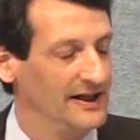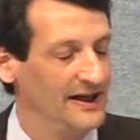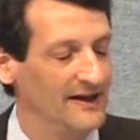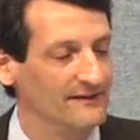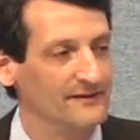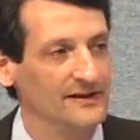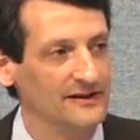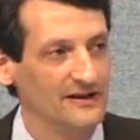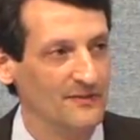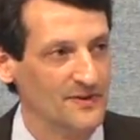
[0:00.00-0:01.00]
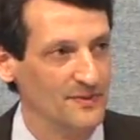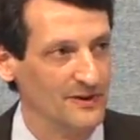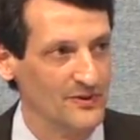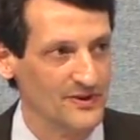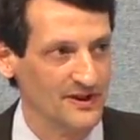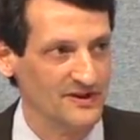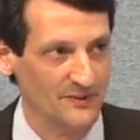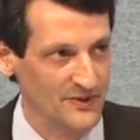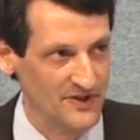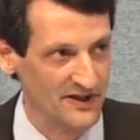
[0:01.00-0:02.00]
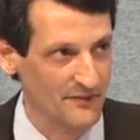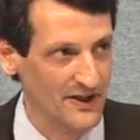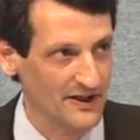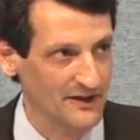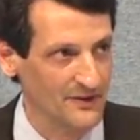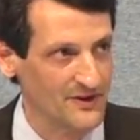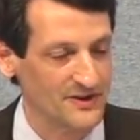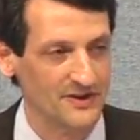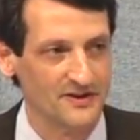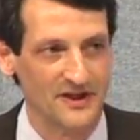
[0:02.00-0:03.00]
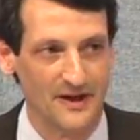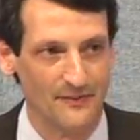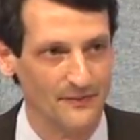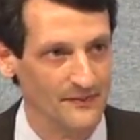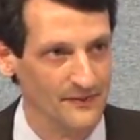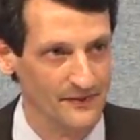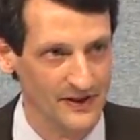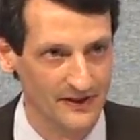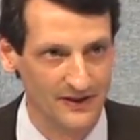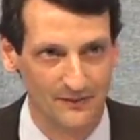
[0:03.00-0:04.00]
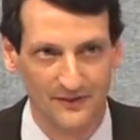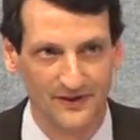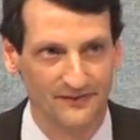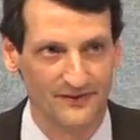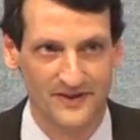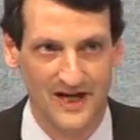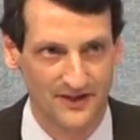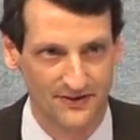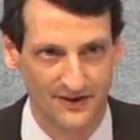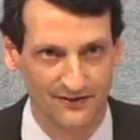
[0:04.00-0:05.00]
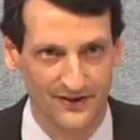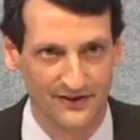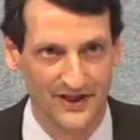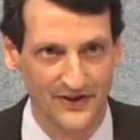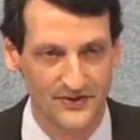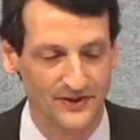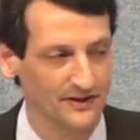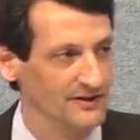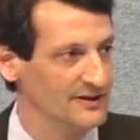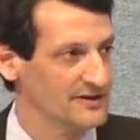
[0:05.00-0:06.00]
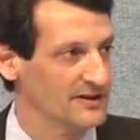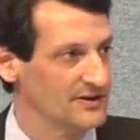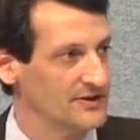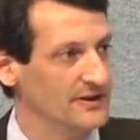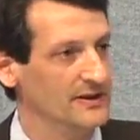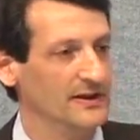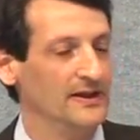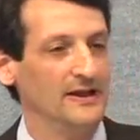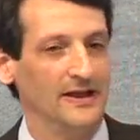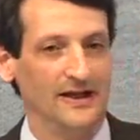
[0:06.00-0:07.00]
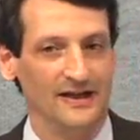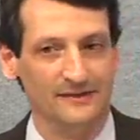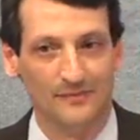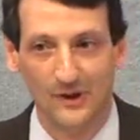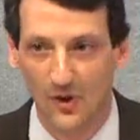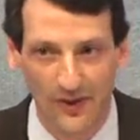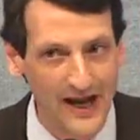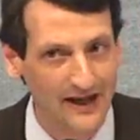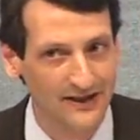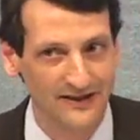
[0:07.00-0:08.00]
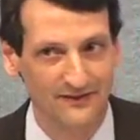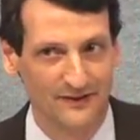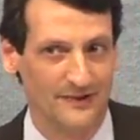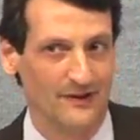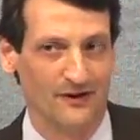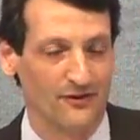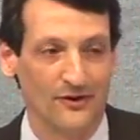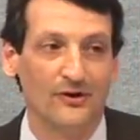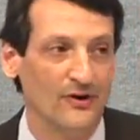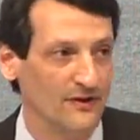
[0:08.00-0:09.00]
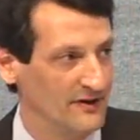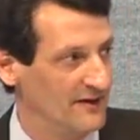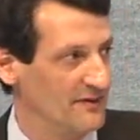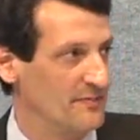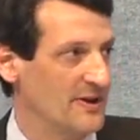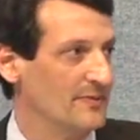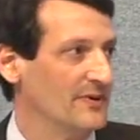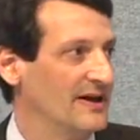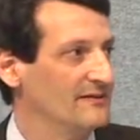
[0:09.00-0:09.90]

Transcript: have incomes below 60% of median, which is the same income limit for tax credit rental housing in this country. And below that, even about a third of the people